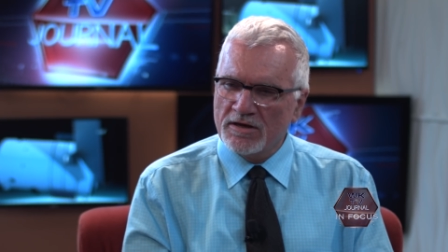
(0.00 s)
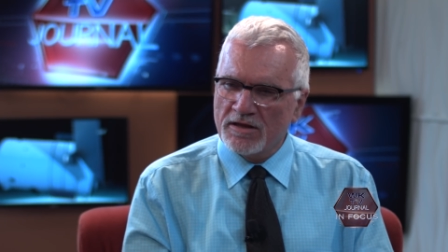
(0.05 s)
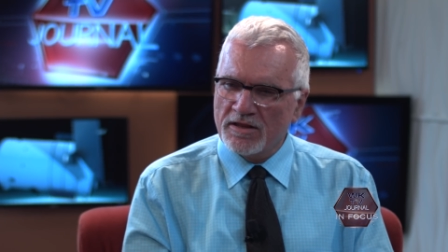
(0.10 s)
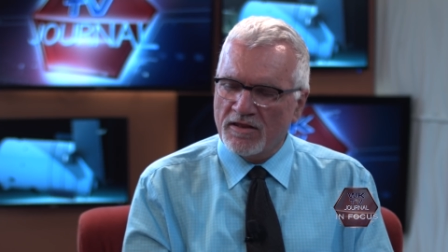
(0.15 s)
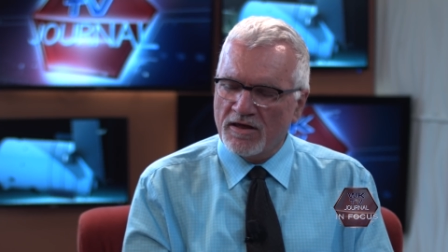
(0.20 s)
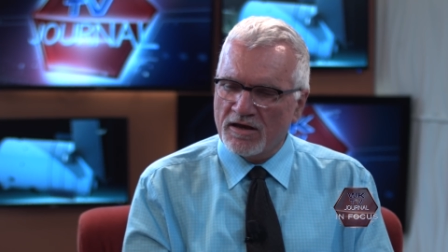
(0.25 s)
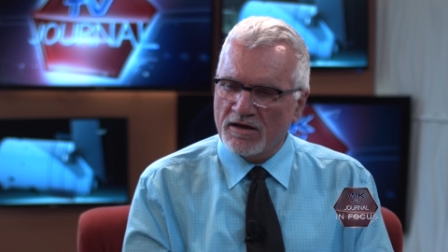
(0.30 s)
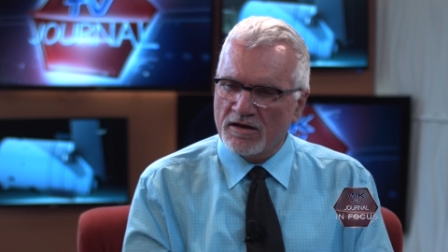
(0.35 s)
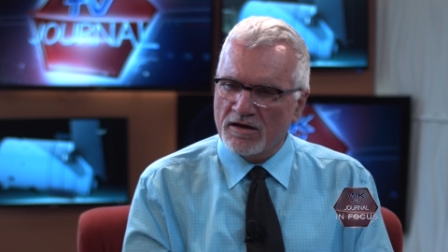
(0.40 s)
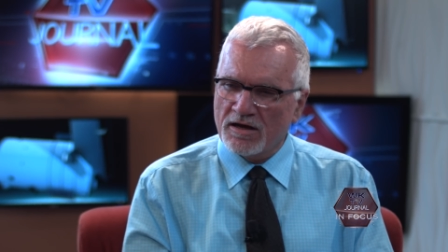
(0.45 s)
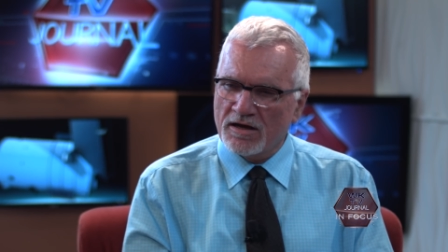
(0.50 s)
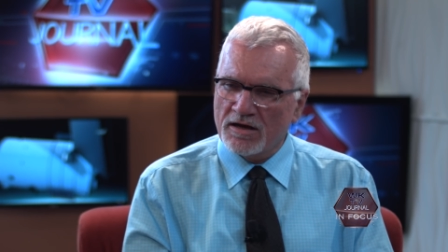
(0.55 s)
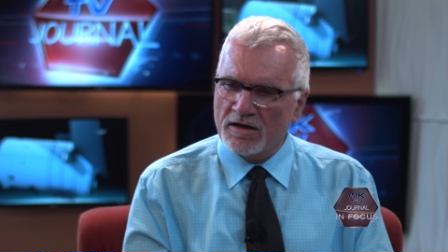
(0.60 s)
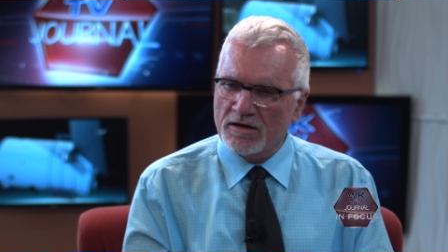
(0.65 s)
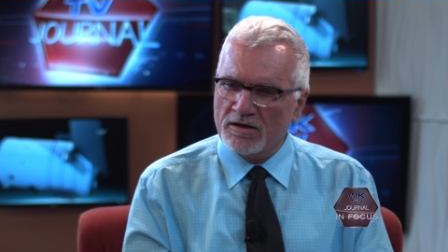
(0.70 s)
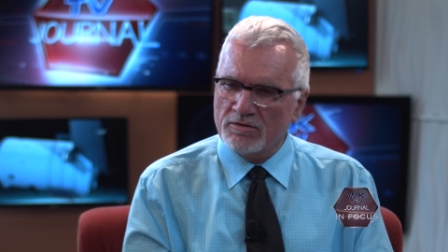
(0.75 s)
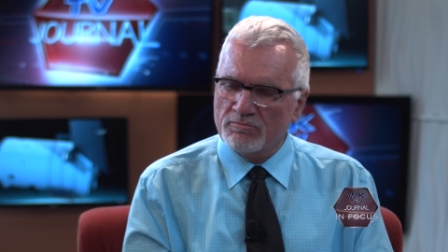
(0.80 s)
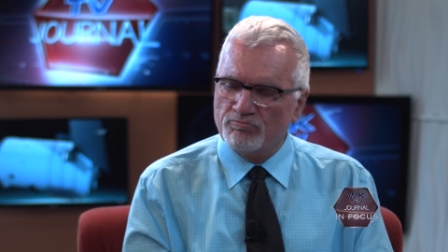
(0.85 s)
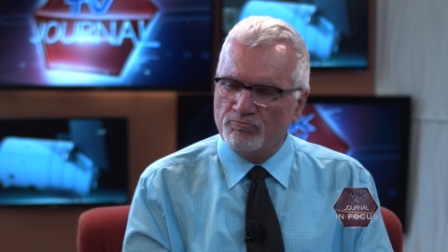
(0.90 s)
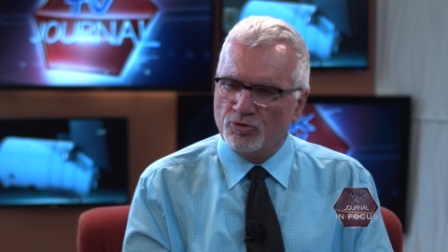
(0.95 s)
the
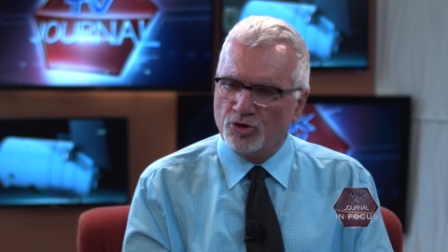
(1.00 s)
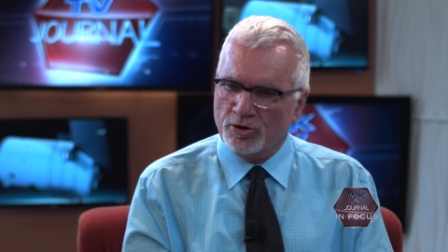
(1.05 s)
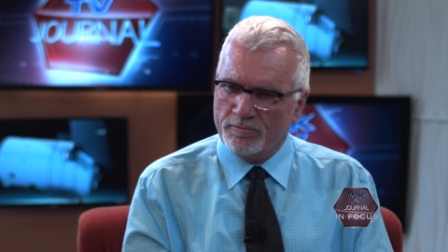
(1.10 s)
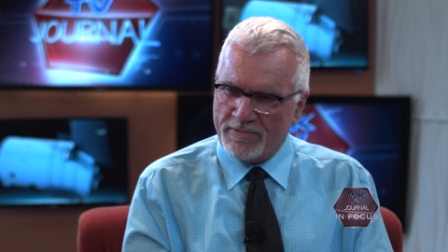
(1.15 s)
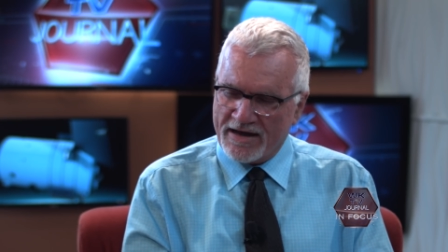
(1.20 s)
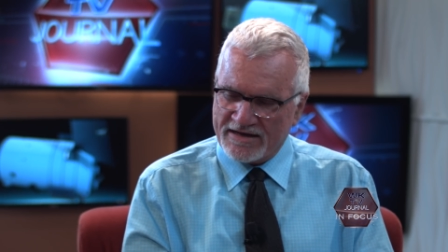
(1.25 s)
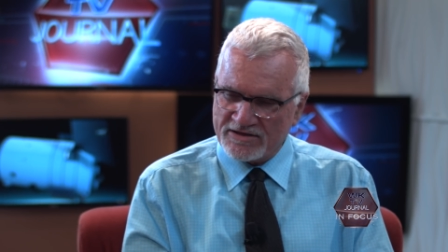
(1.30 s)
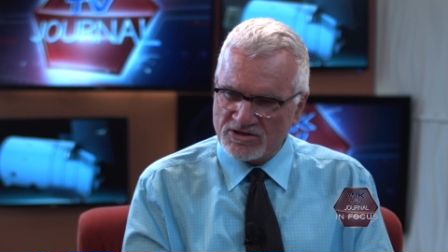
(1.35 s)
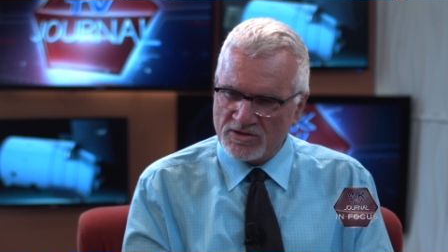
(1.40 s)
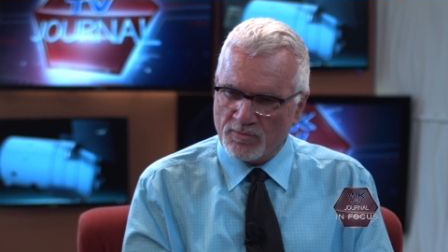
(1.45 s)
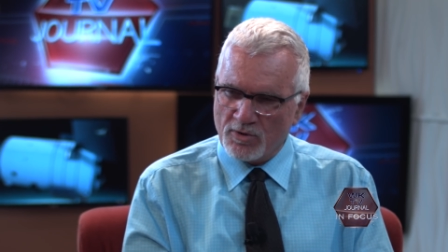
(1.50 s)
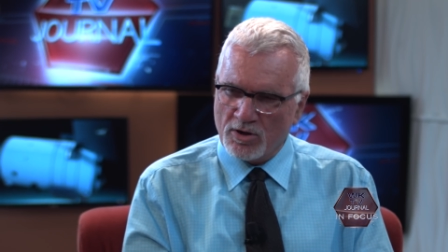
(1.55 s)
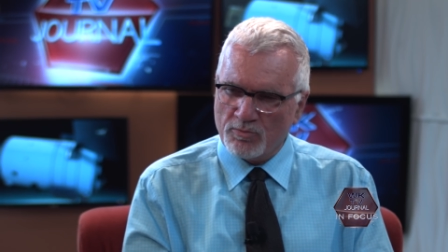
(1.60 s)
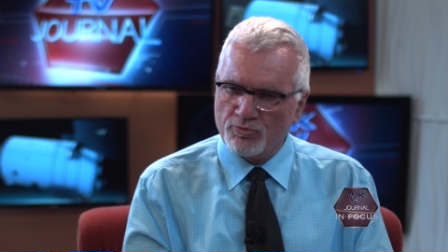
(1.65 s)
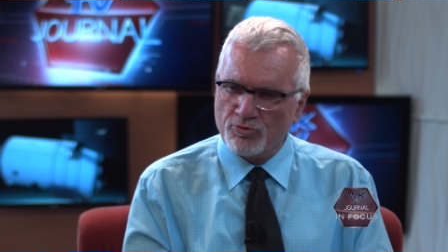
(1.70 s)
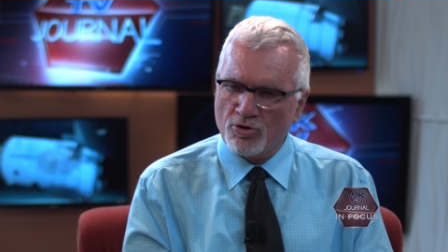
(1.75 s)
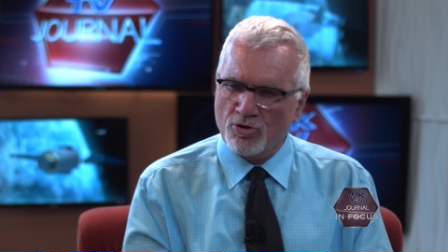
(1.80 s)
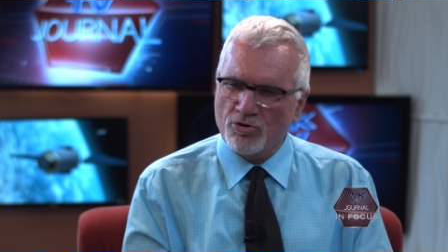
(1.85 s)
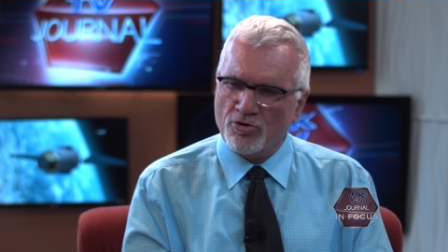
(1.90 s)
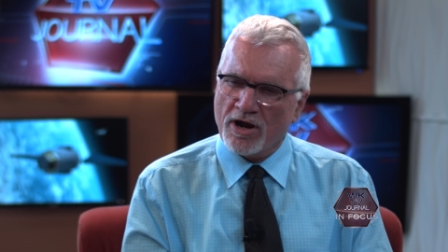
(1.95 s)
uh, good basketball
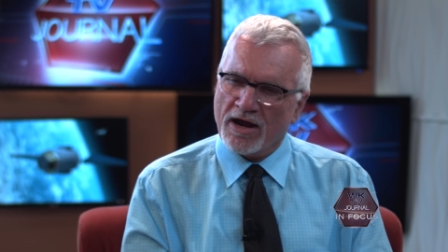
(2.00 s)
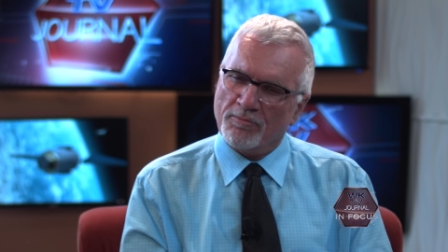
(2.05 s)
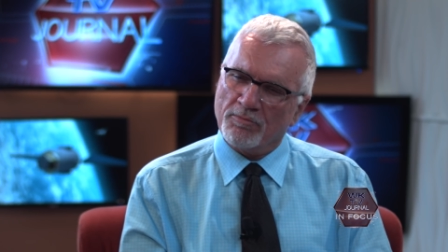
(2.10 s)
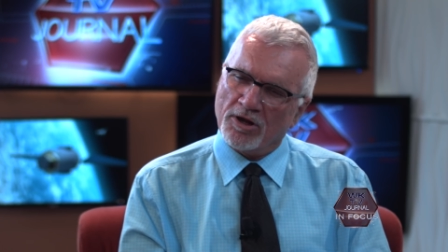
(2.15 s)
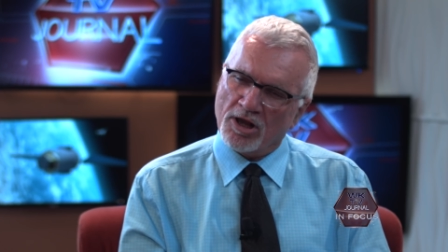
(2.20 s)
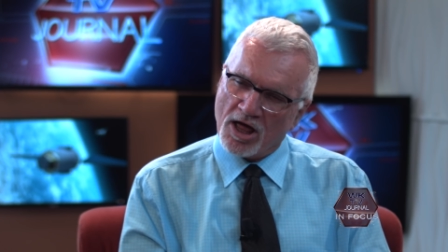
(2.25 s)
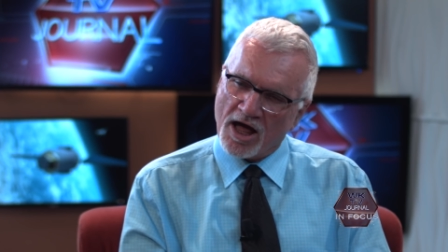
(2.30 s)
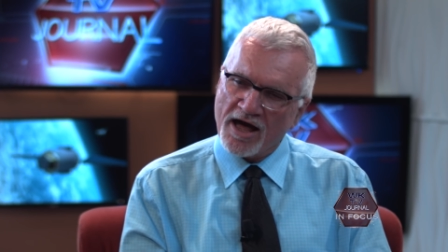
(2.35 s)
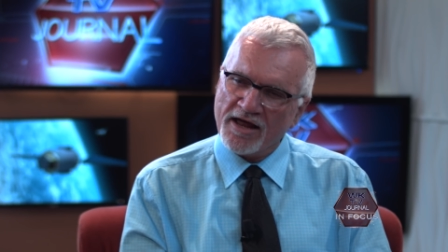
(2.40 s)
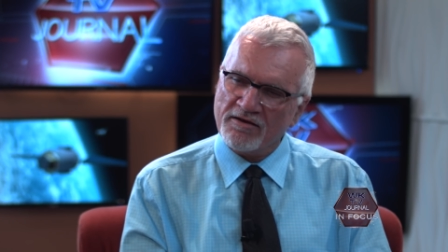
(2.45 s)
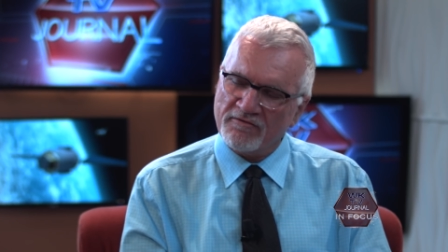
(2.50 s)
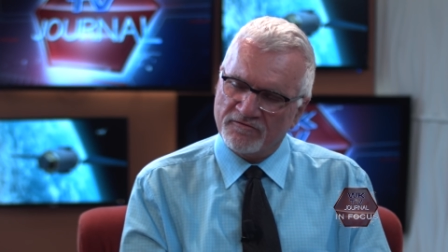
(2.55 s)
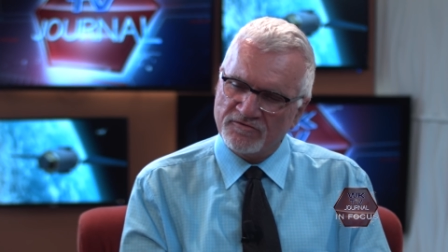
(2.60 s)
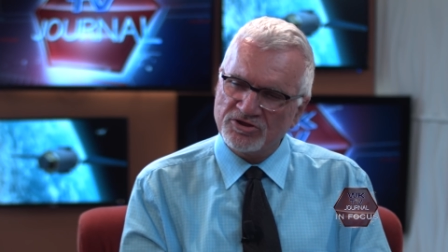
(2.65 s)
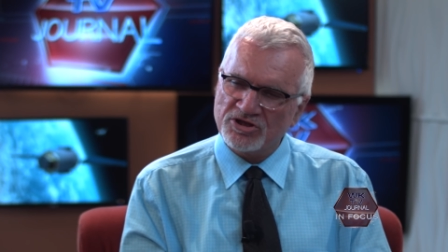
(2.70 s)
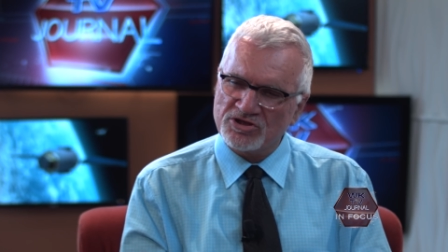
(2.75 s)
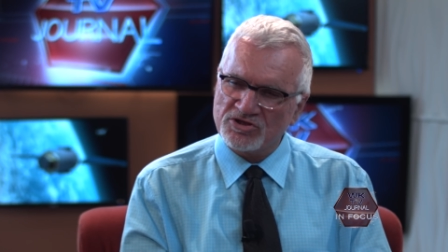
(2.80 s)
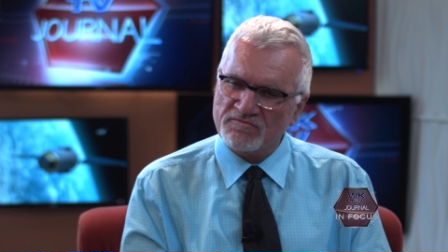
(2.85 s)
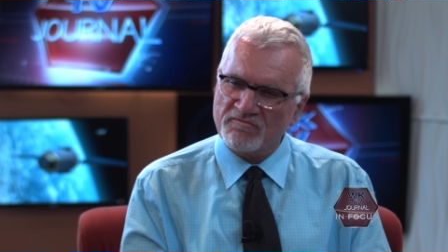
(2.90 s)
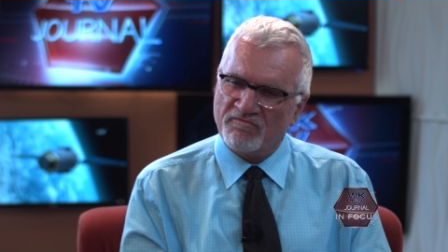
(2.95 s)
program, a lot of
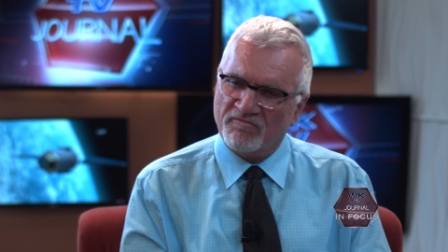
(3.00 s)
just